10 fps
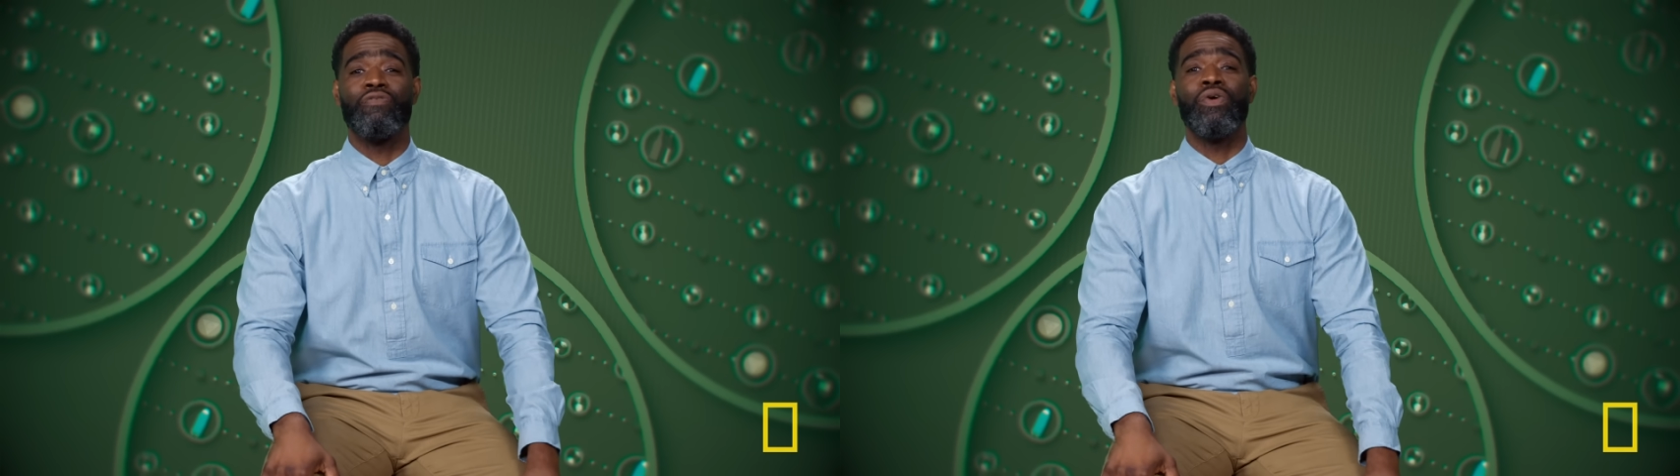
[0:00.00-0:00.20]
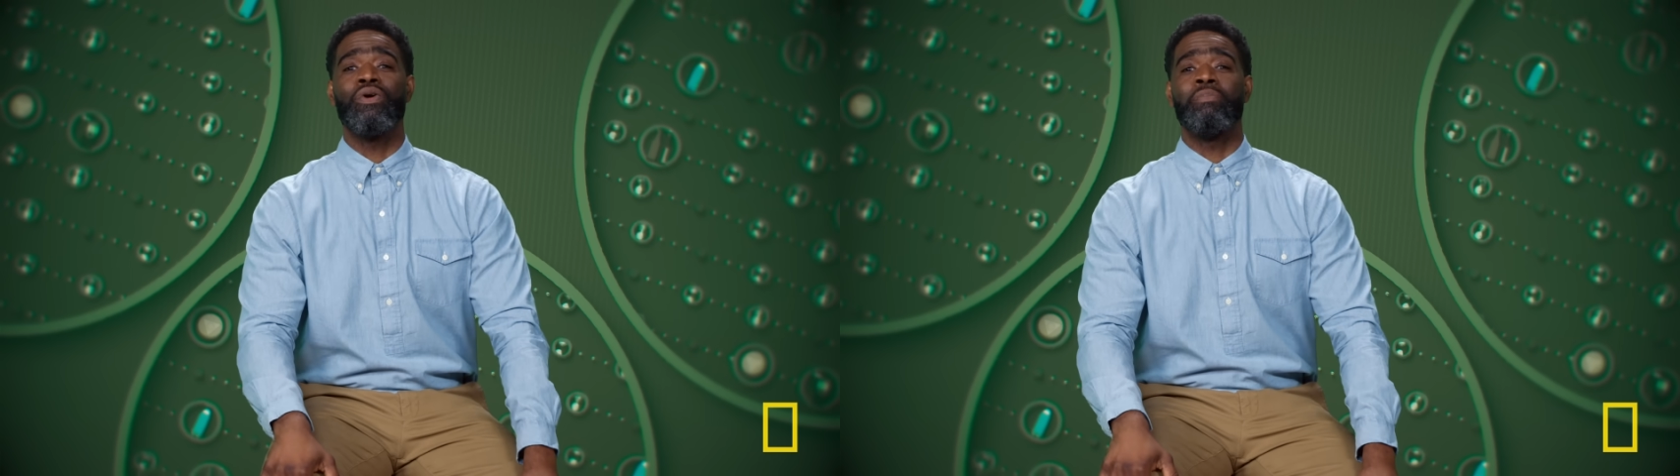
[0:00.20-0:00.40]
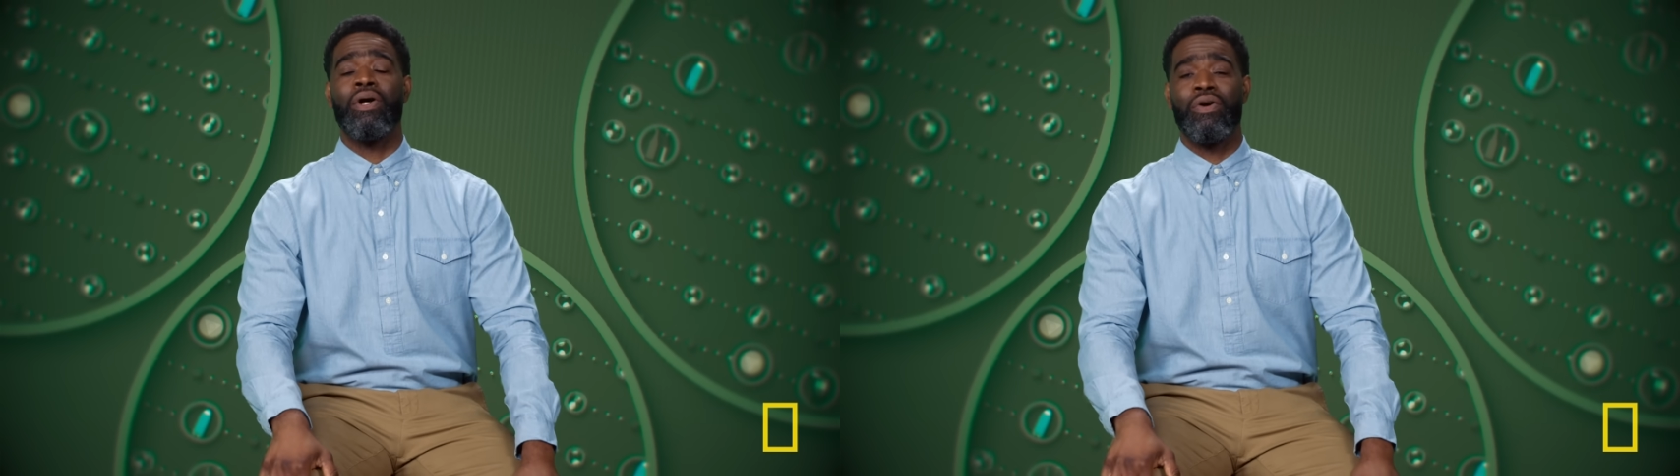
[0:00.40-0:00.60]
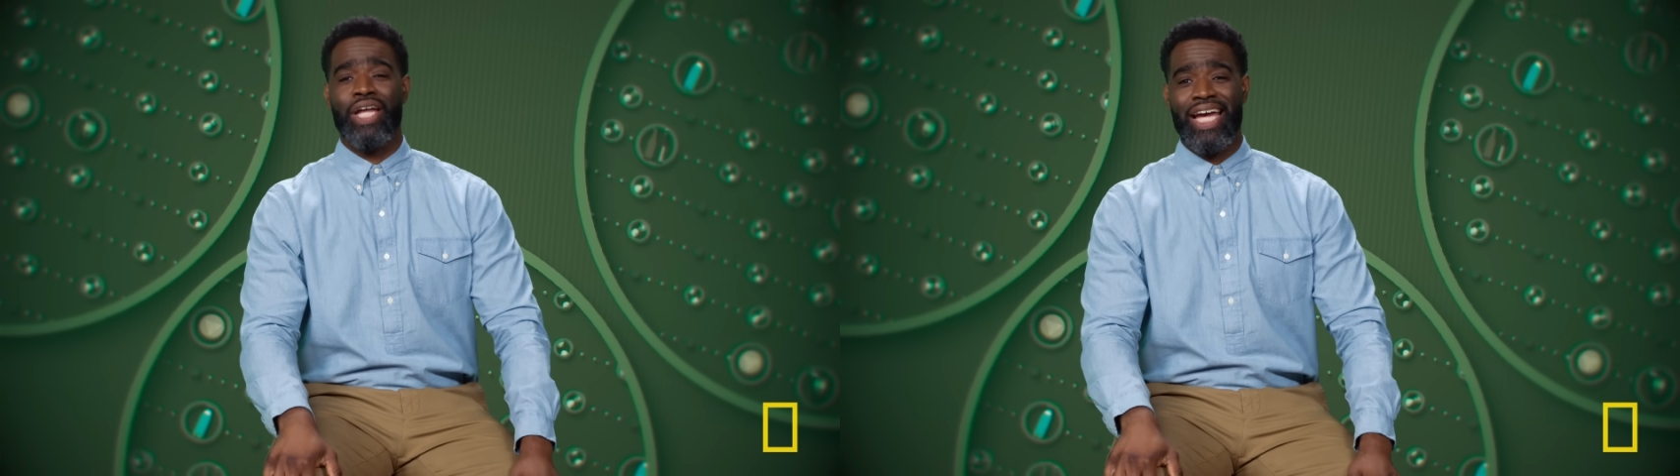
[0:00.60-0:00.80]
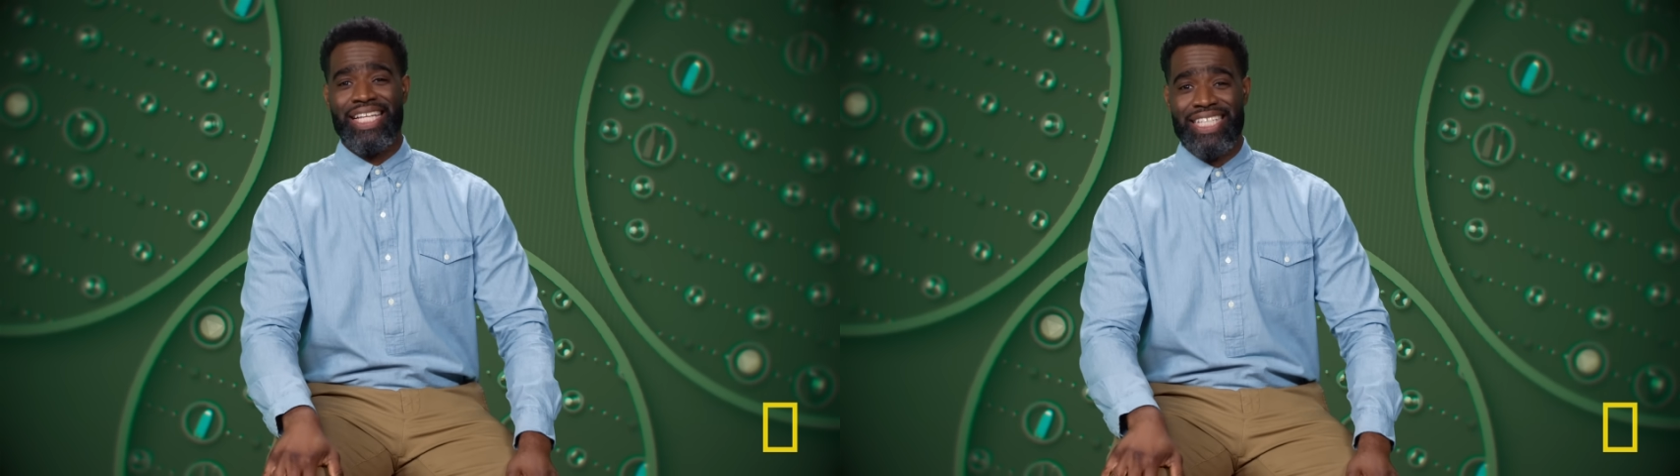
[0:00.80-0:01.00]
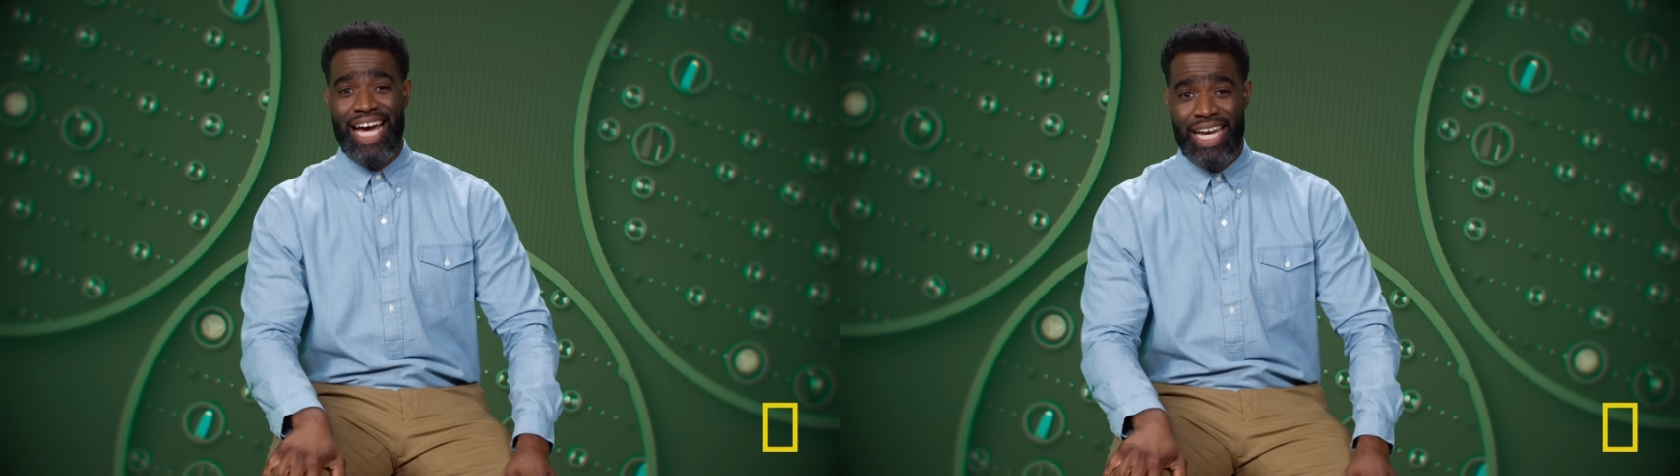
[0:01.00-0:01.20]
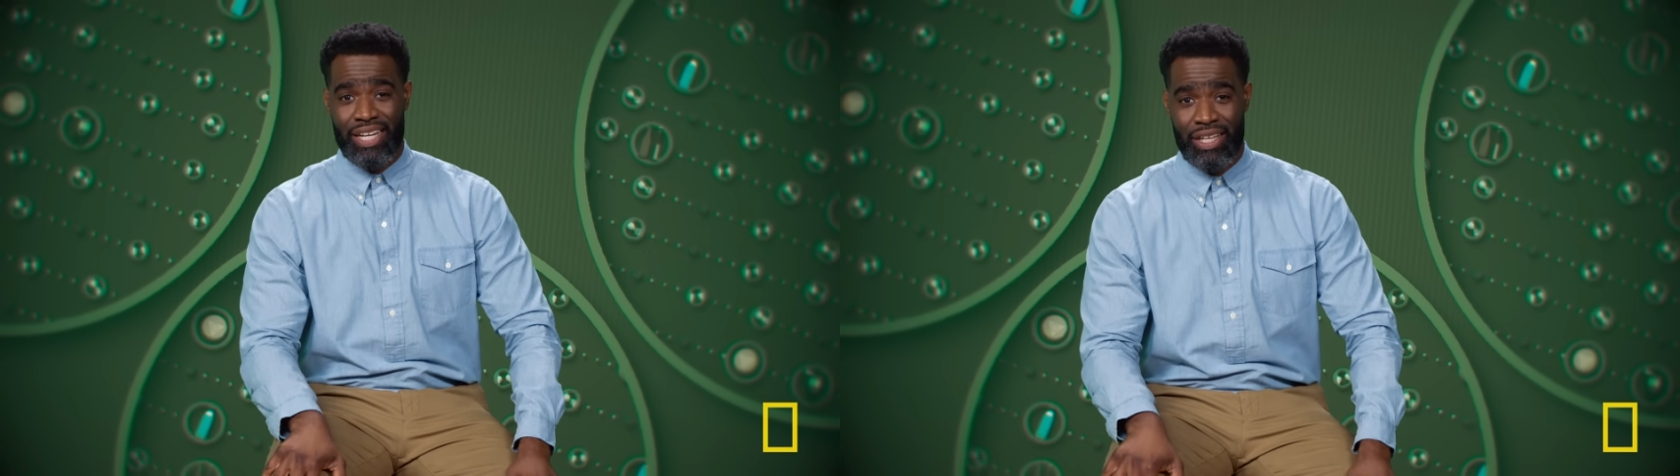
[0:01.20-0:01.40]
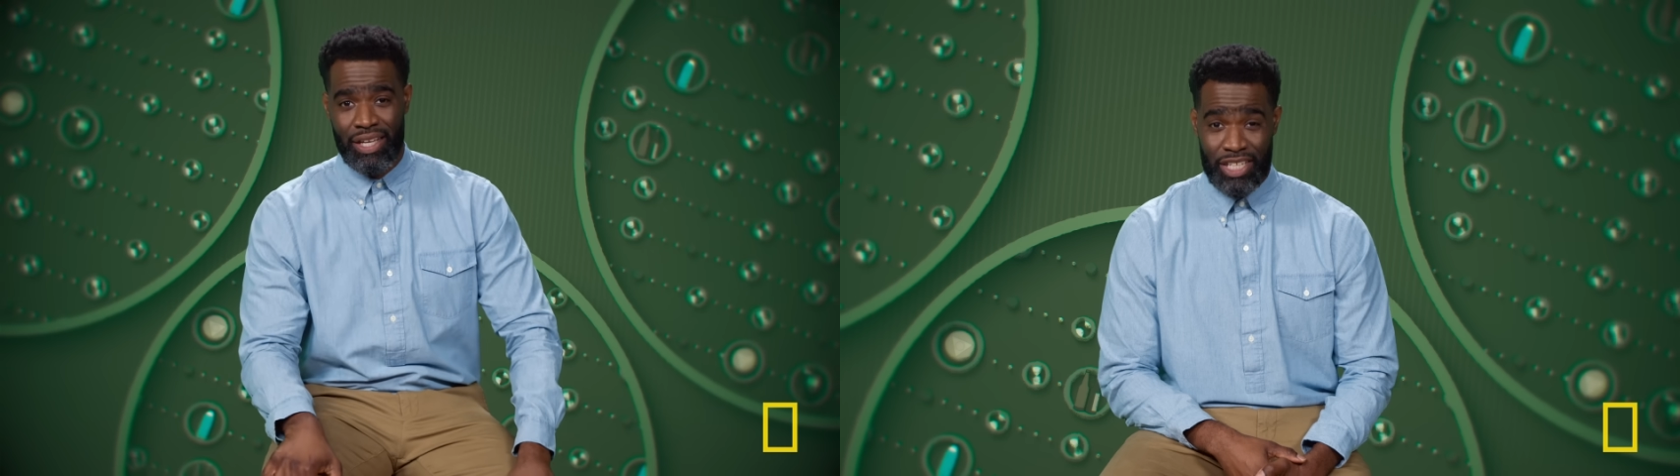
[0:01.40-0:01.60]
full-blown anxiety.